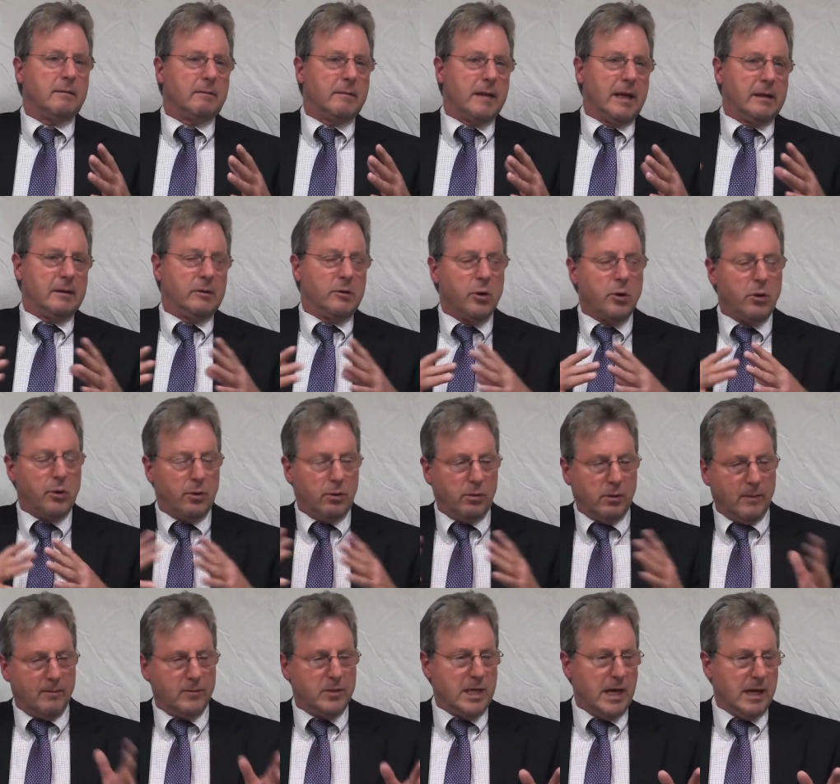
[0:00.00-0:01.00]

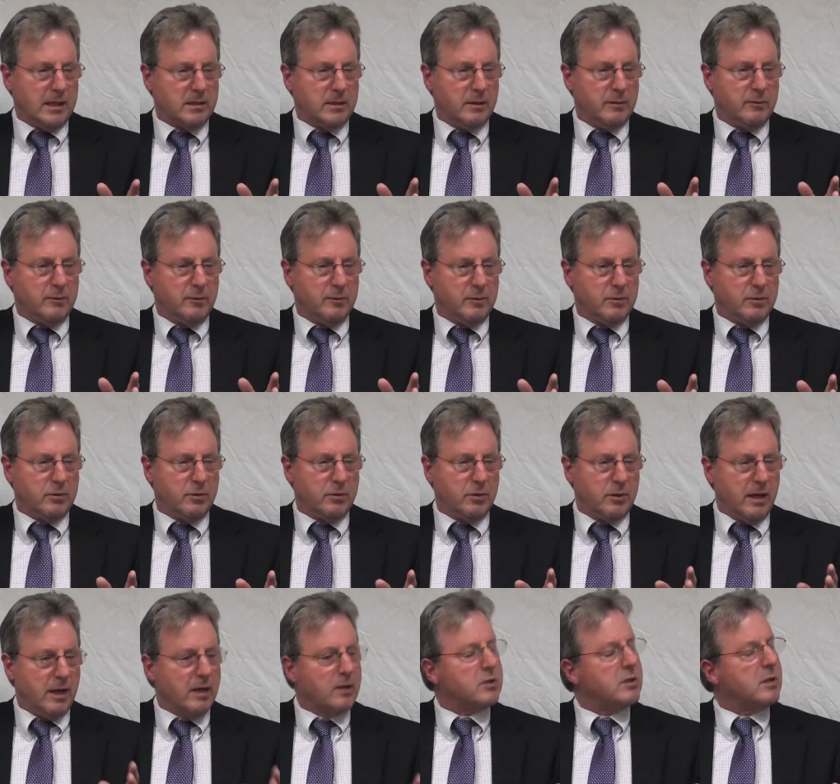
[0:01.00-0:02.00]
whole objective
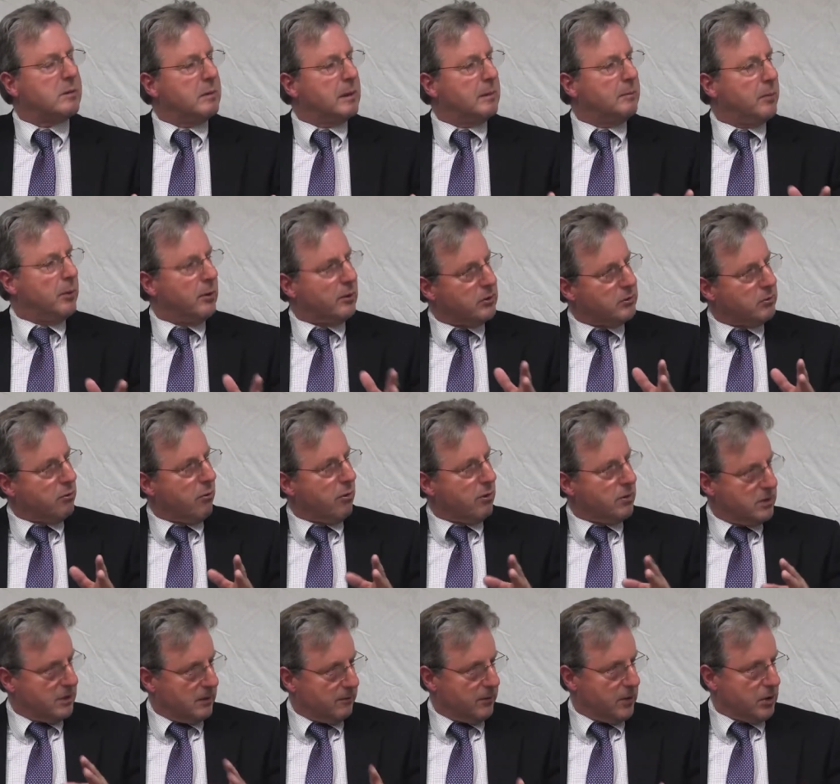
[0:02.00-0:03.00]
could actually be put
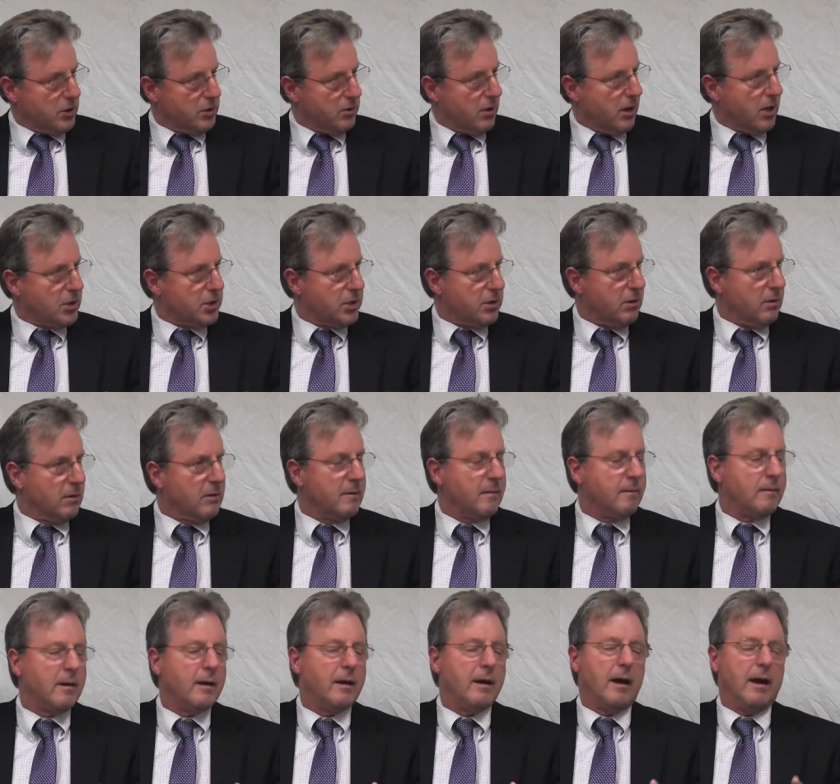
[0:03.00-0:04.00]
towards infrastructure
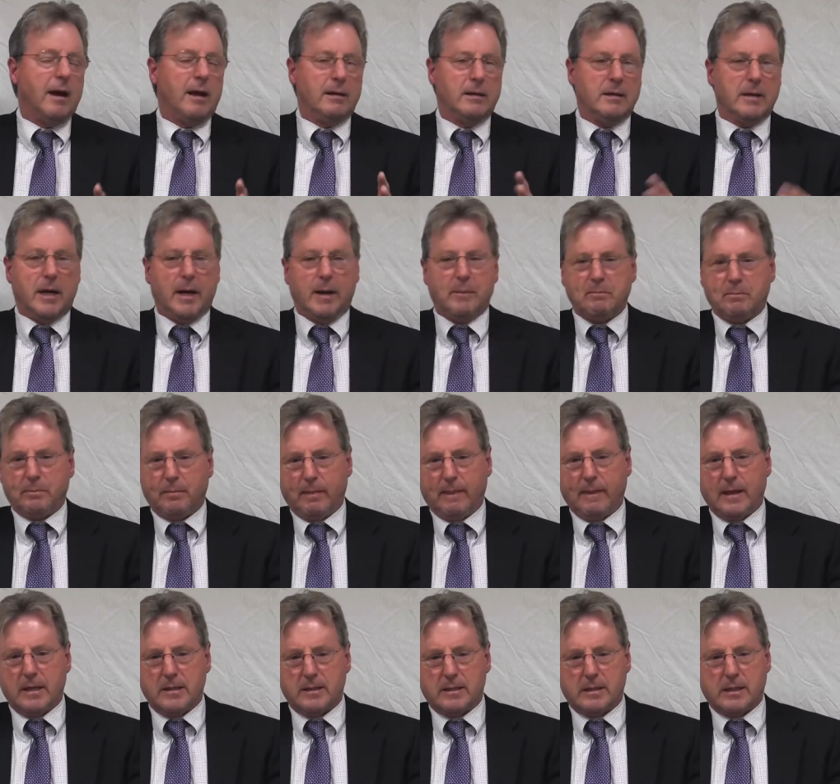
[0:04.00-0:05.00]

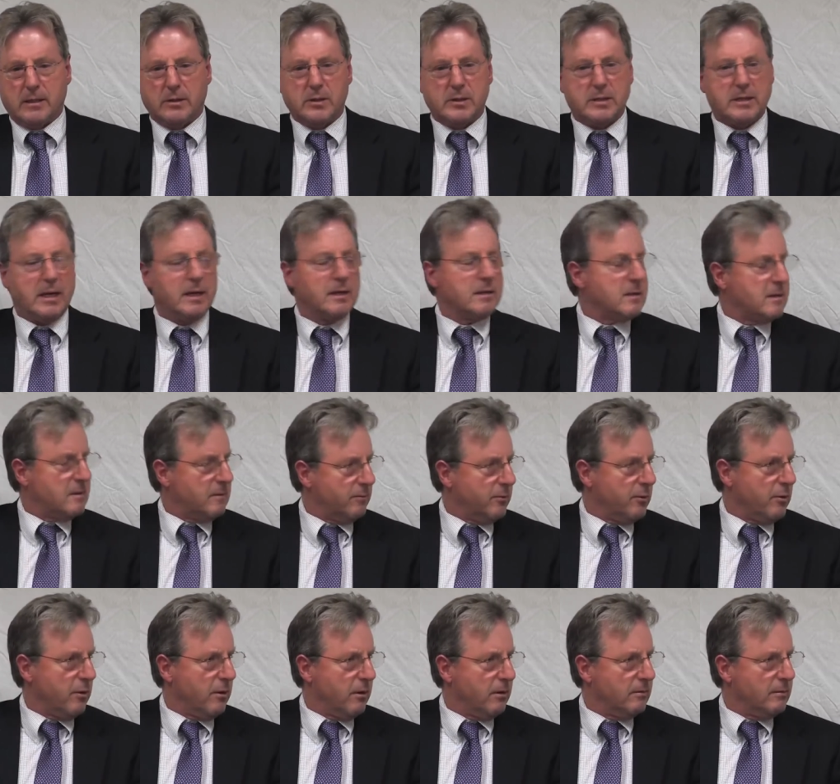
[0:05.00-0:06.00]
and skill sets
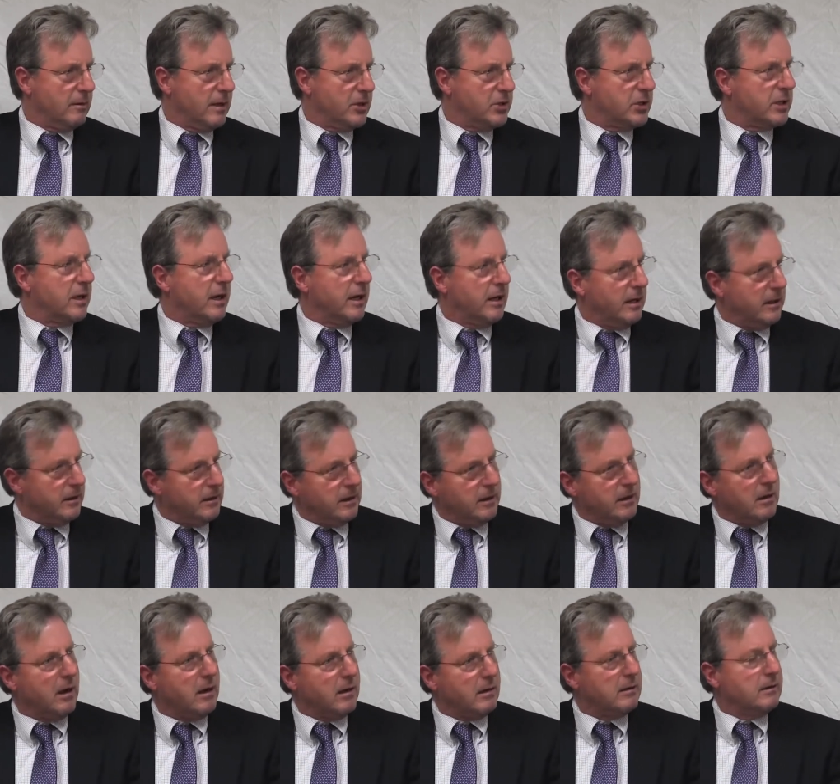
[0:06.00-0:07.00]
for educating the
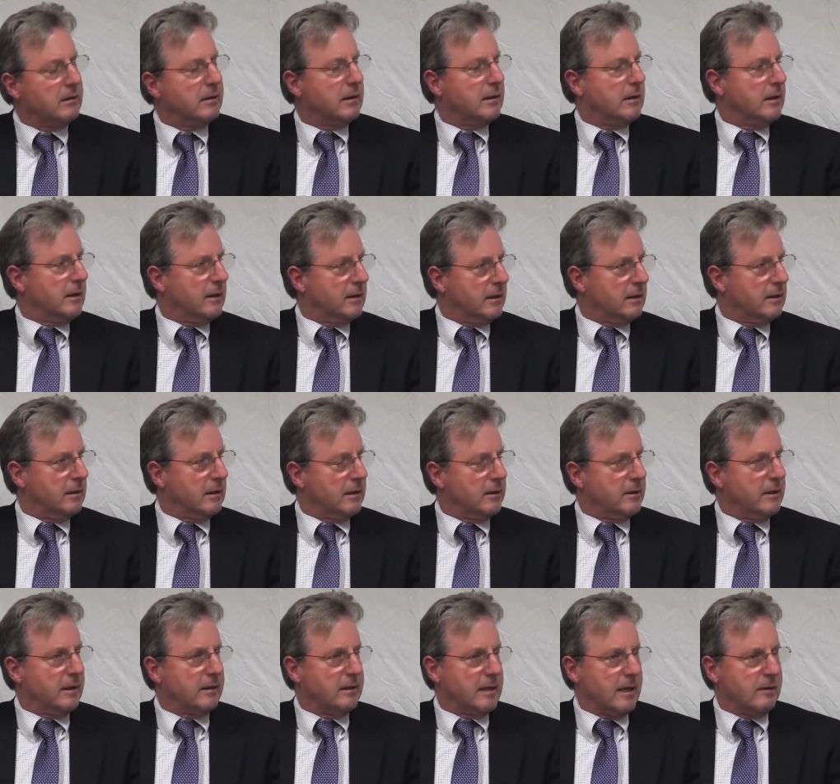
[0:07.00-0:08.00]
young. And
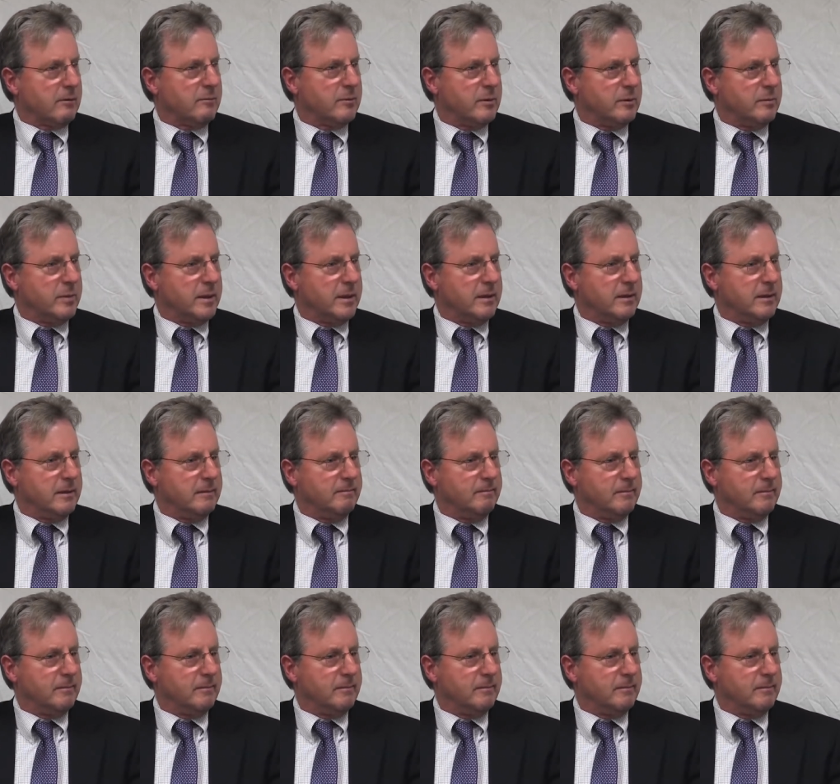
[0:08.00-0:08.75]
I think that would be,